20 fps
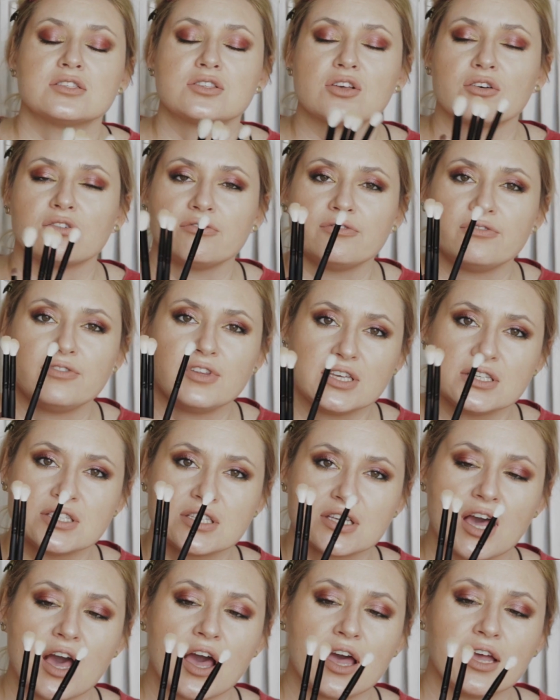So
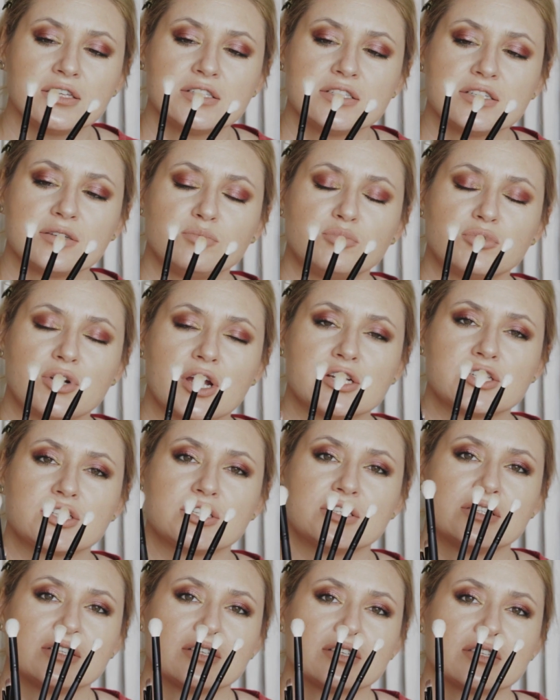this kind of brush
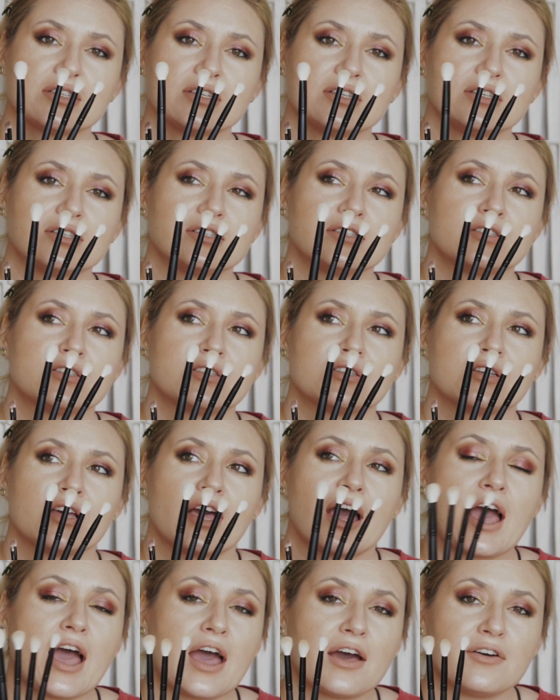doesn't
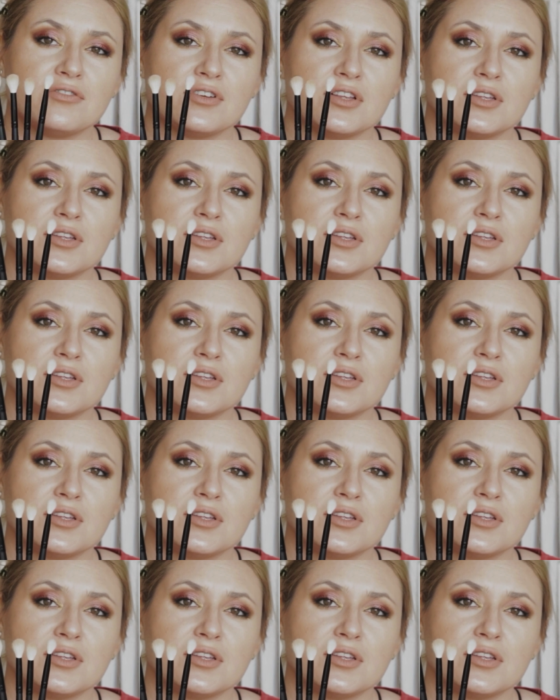have